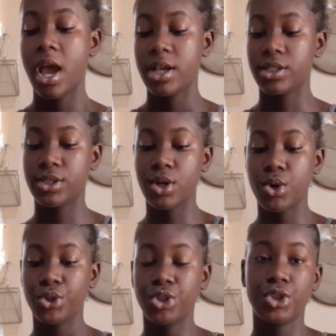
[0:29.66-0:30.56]

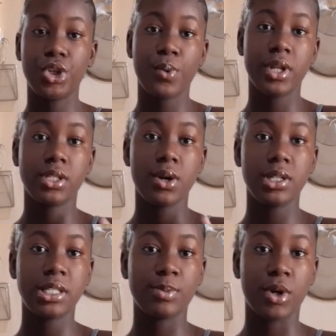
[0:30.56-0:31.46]
So she went out
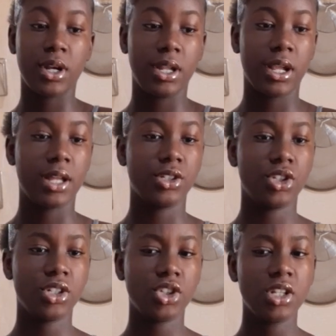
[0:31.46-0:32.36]
this morning and
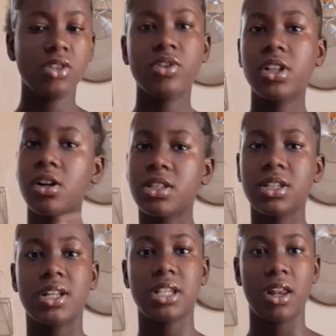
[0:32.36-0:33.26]
she didn't really go to
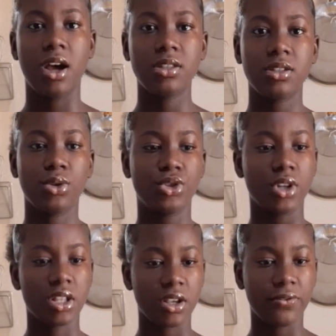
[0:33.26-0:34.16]
get a lot. She
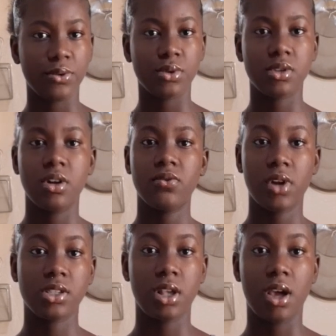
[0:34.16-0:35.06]
got a few stuff,
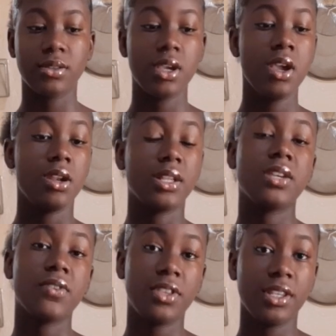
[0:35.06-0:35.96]
not a lot. Not
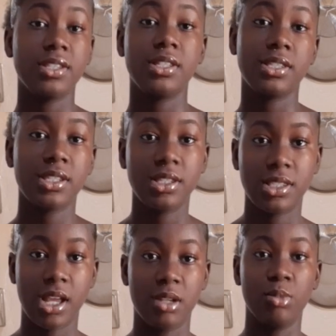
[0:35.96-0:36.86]
everything is in
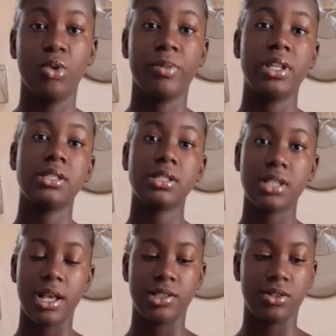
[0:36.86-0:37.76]
season at the moment,
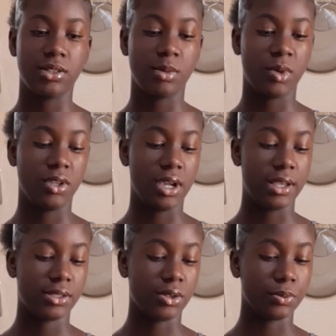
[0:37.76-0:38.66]
as you some of you
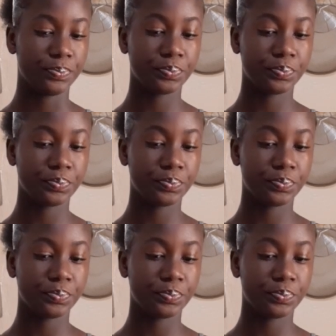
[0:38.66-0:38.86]
guys know.